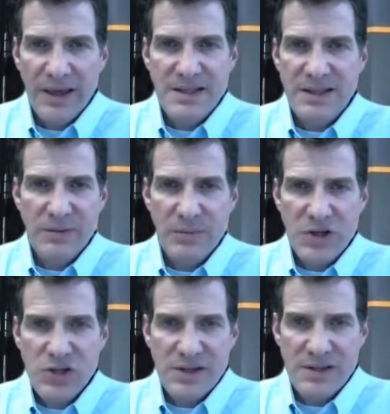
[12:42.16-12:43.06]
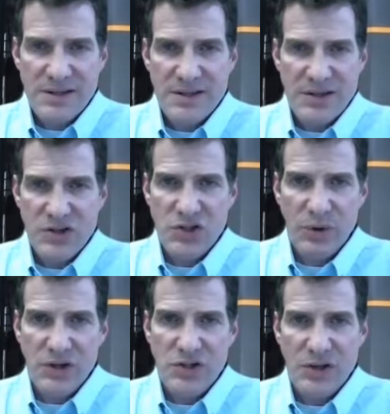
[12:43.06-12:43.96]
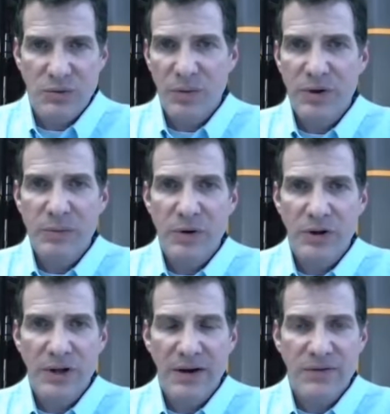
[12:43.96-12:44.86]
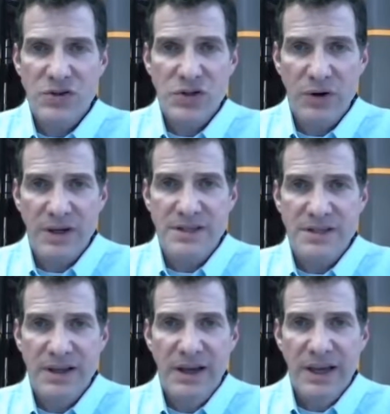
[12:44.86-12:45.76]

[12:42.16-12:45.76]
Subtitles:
It's an emissions situation where people don't have a choice.